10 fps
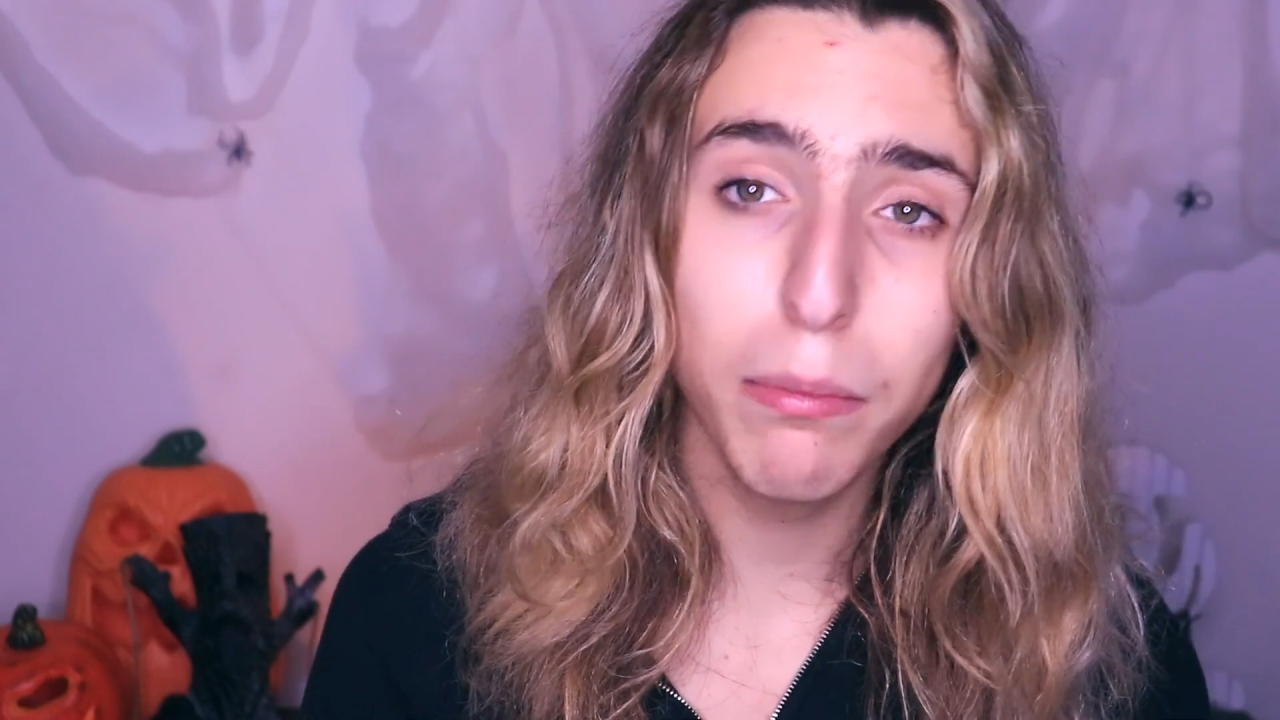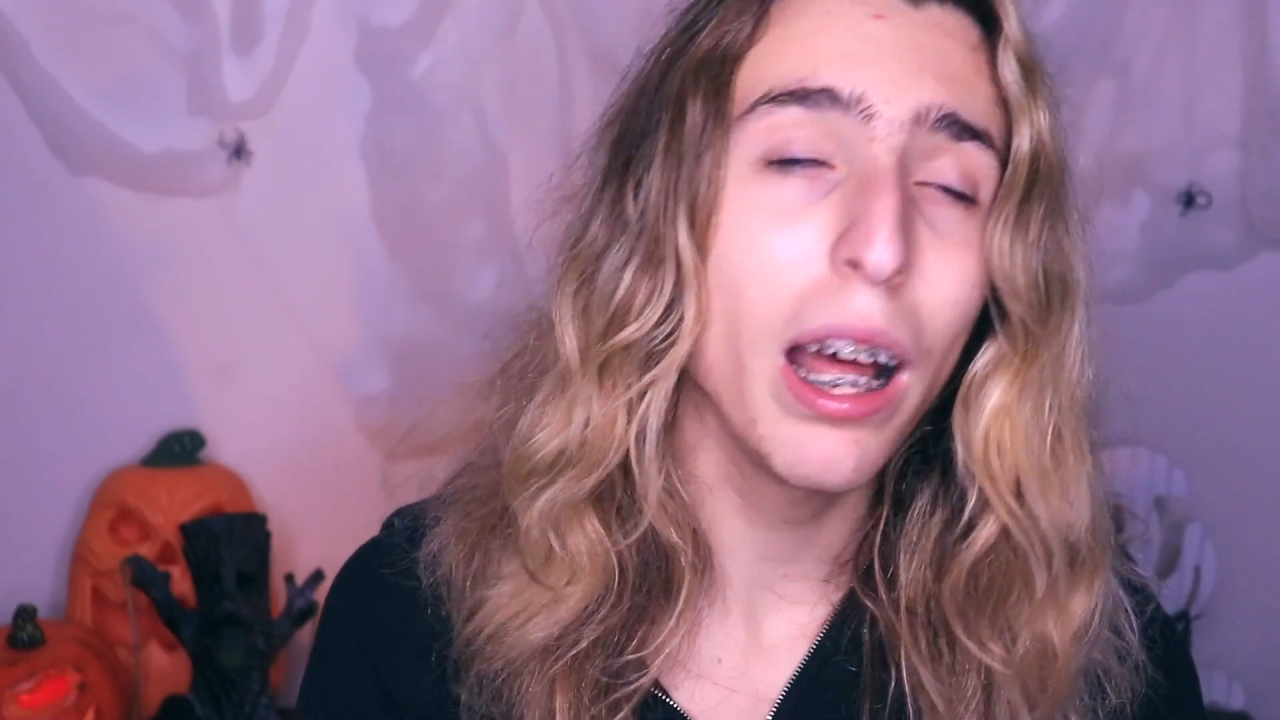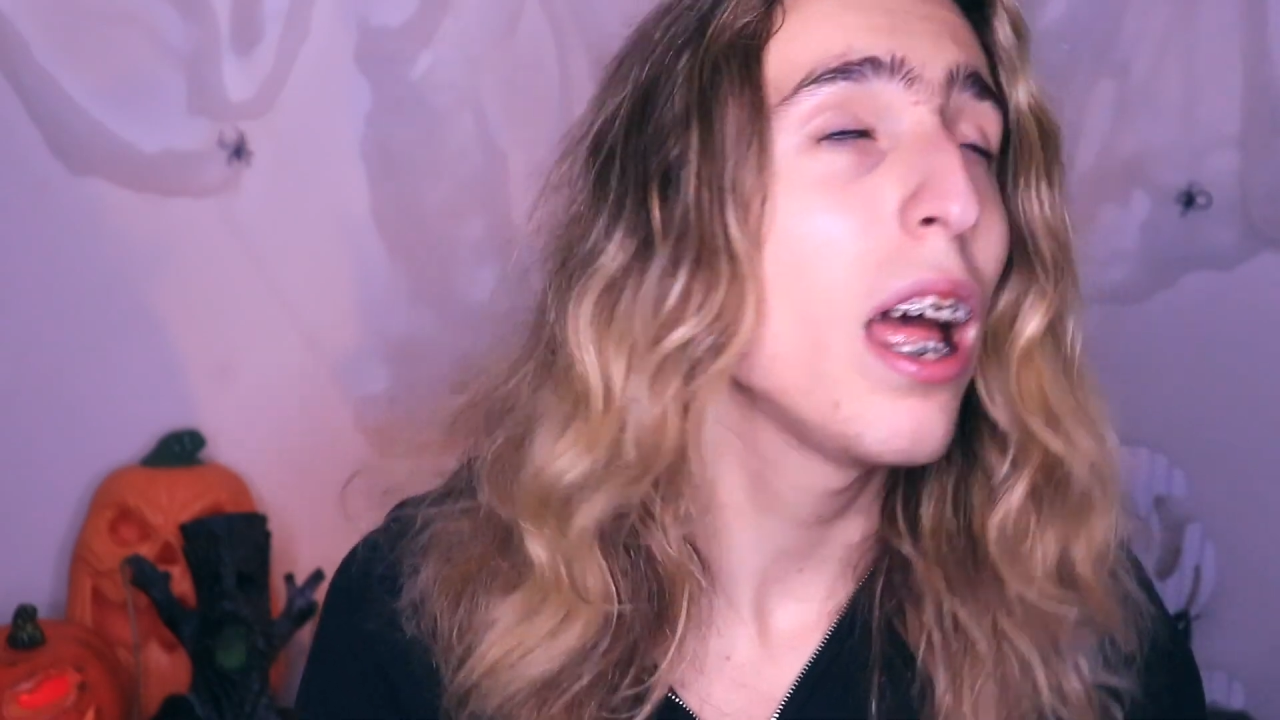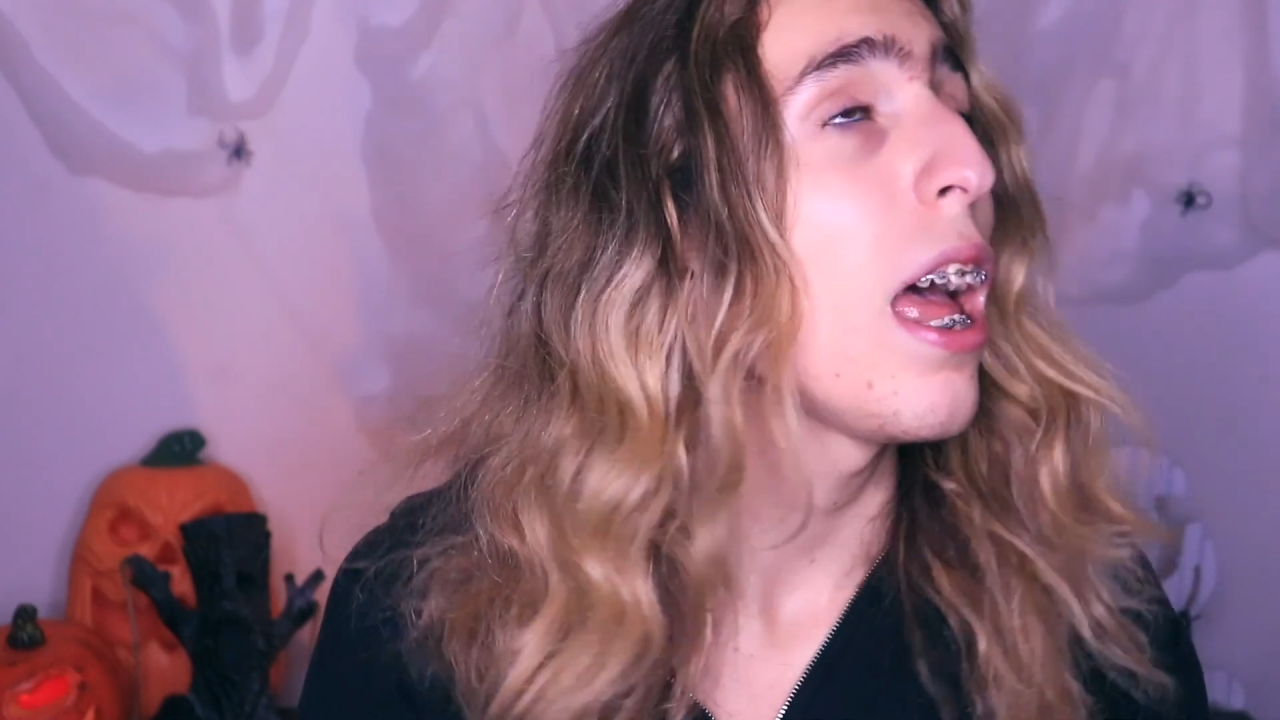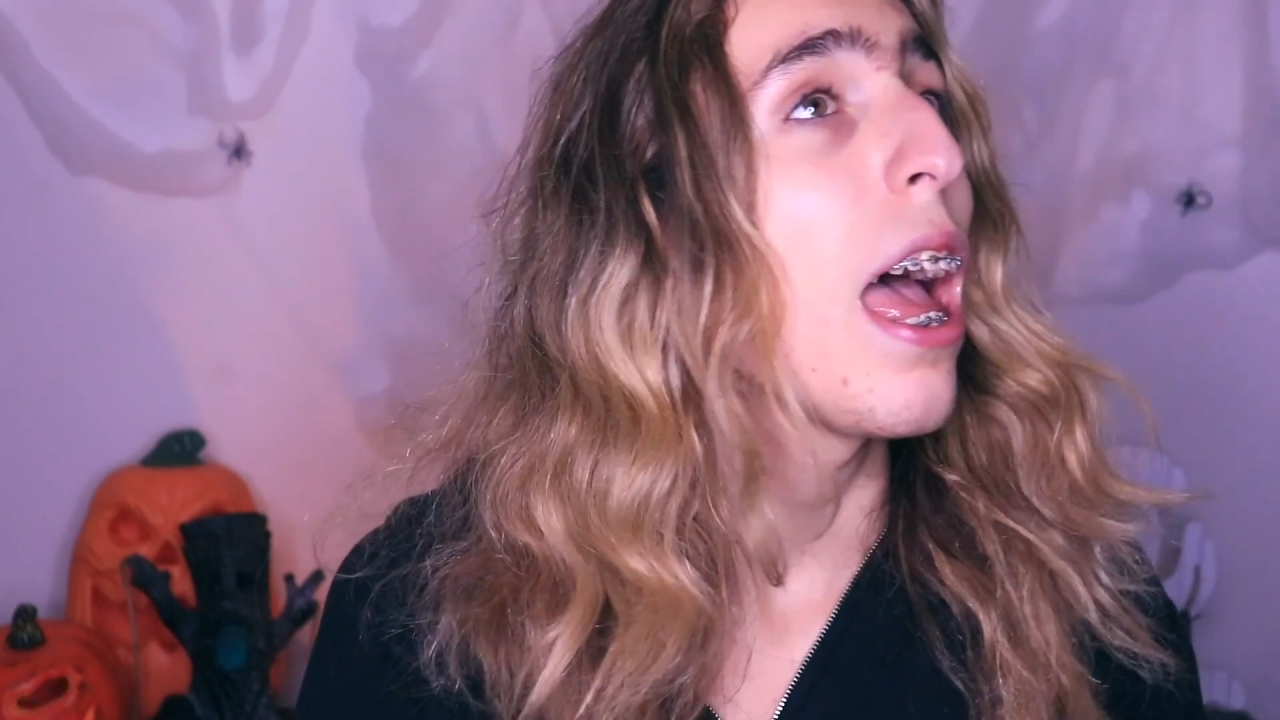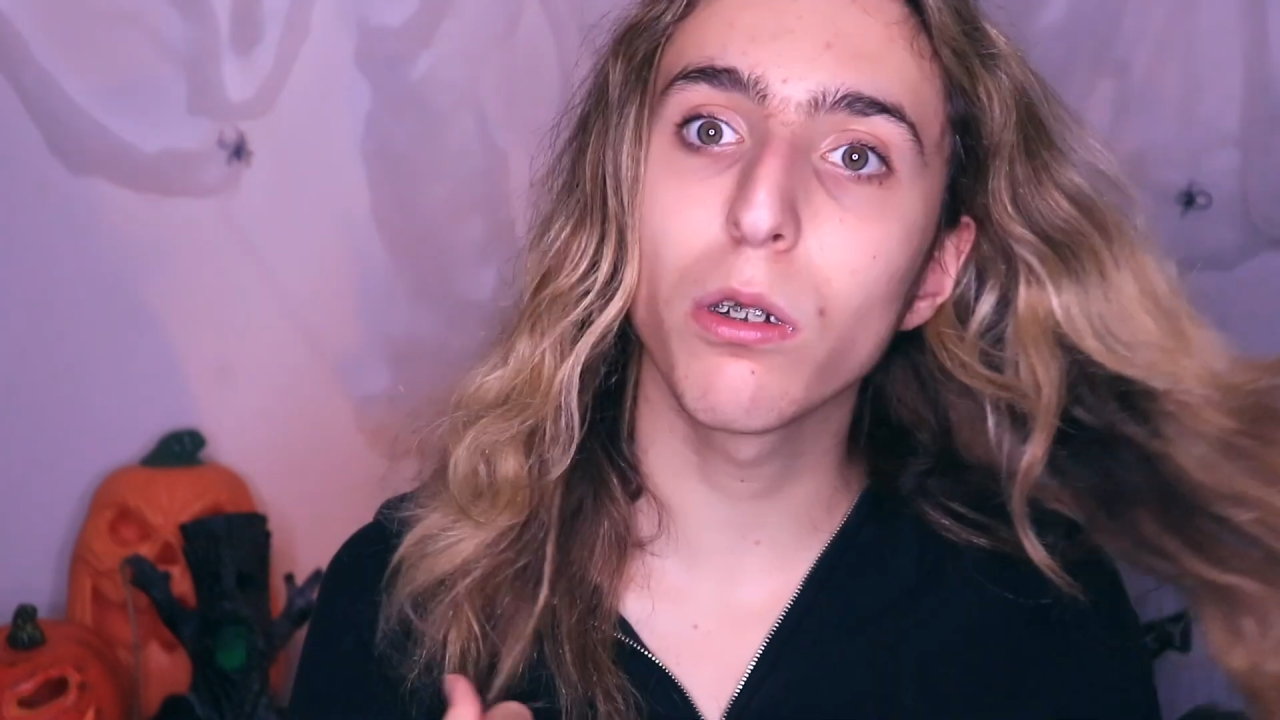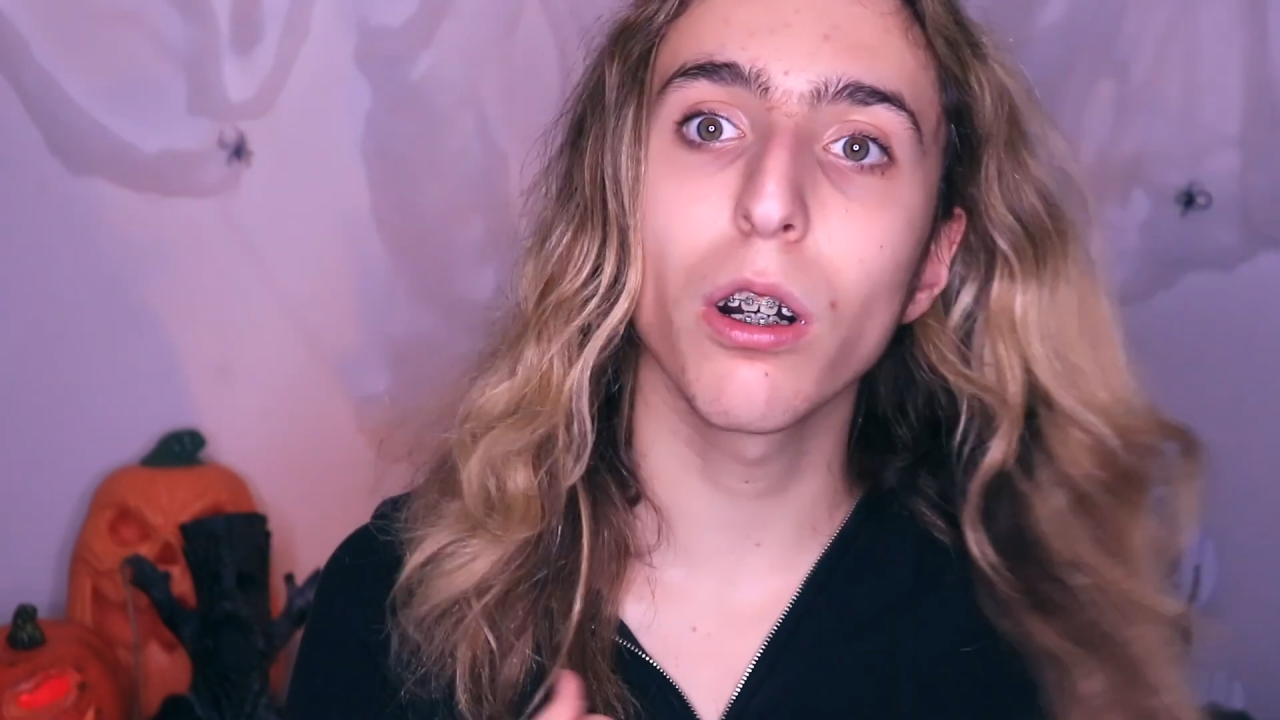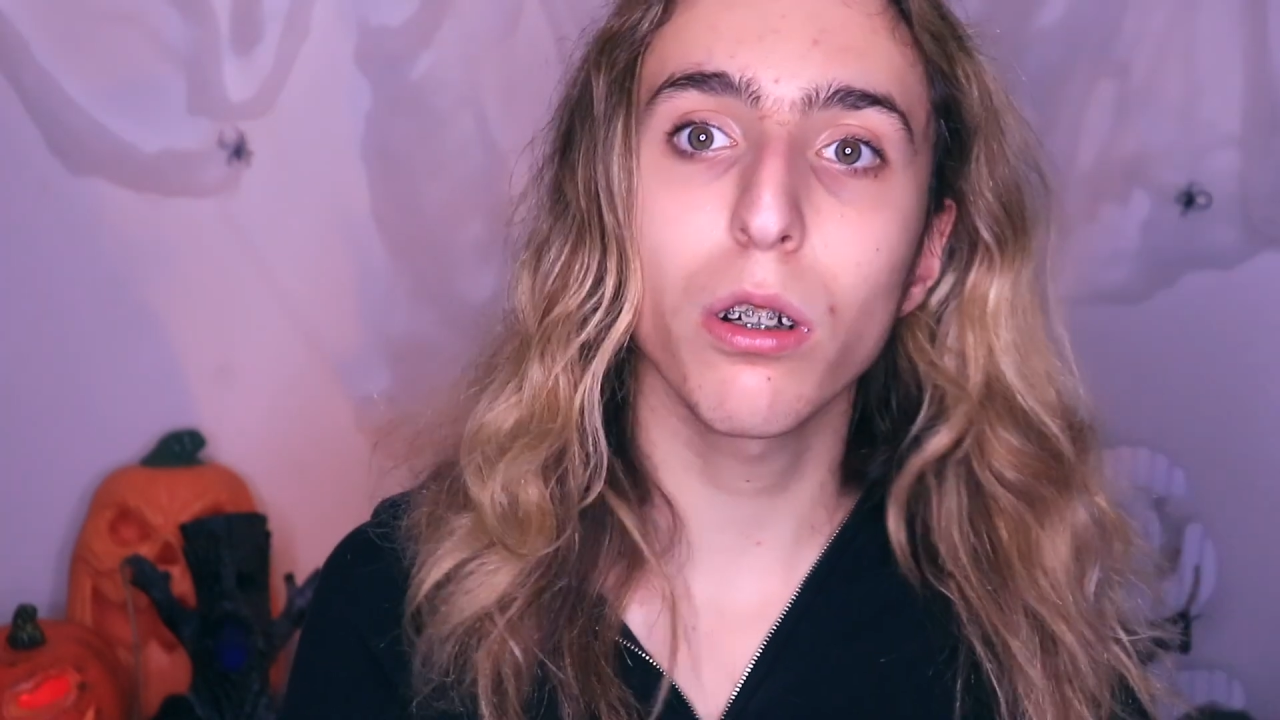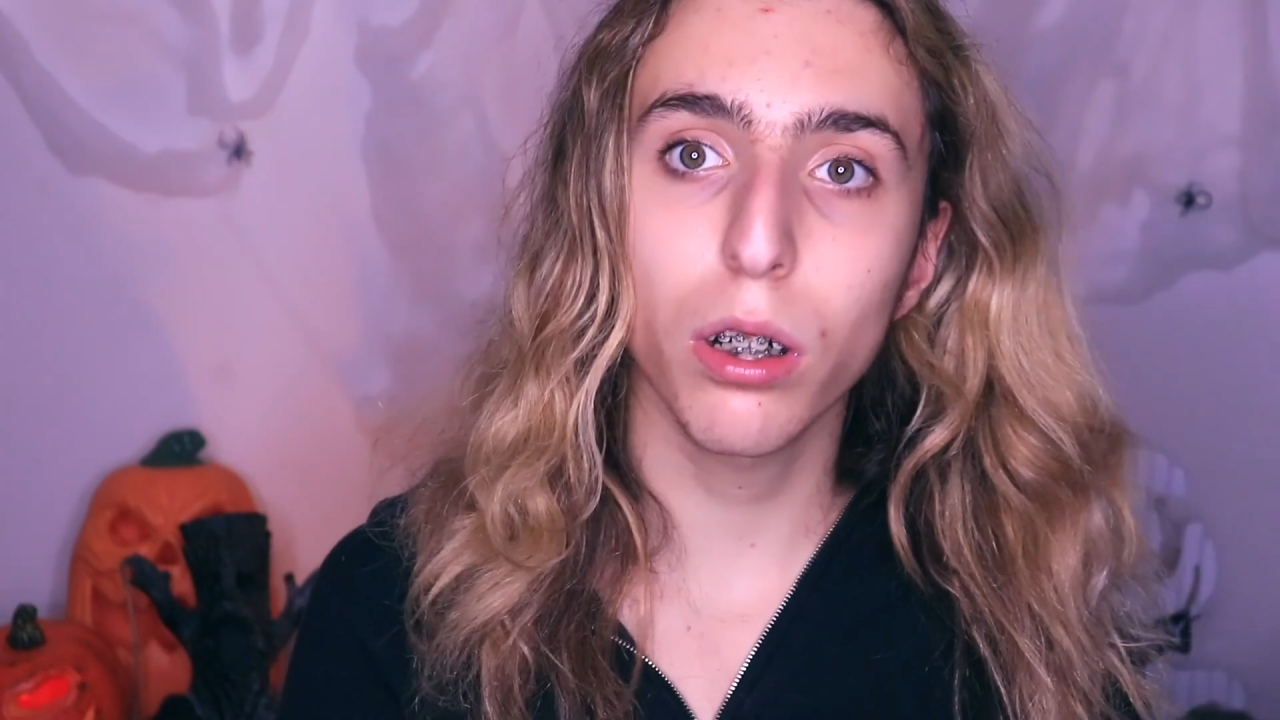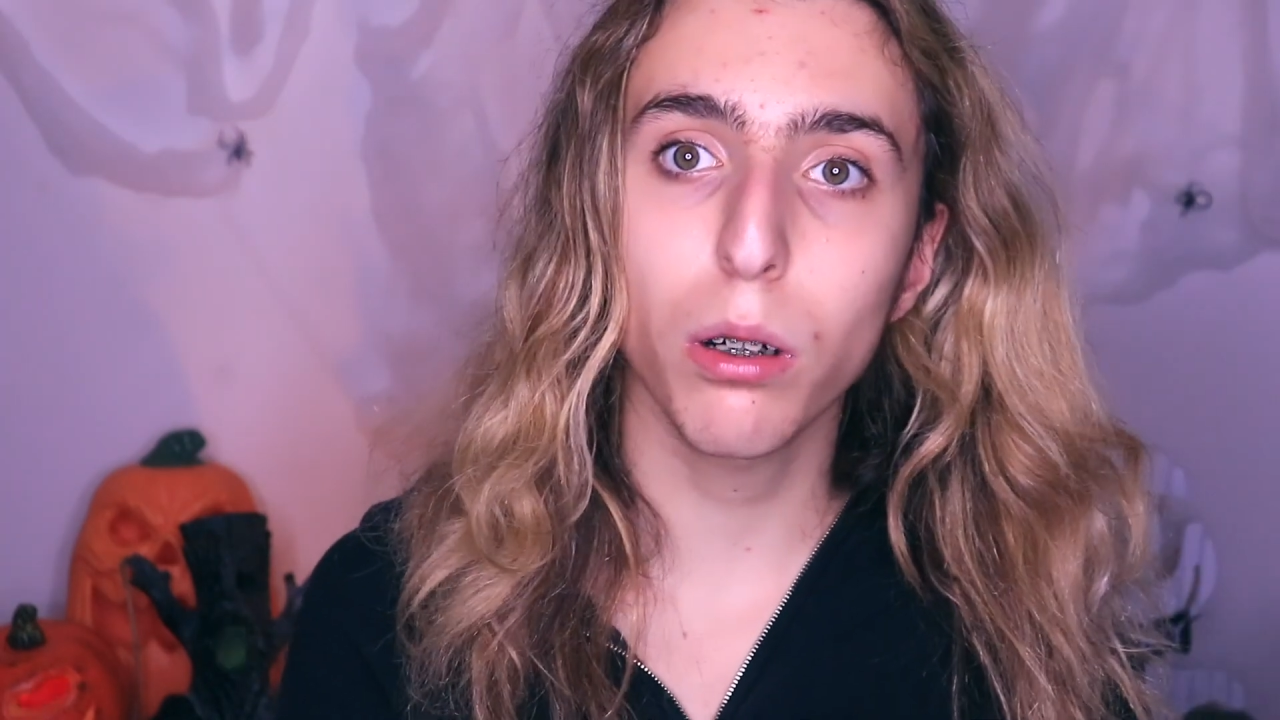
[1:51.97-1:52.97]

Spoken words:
If you go to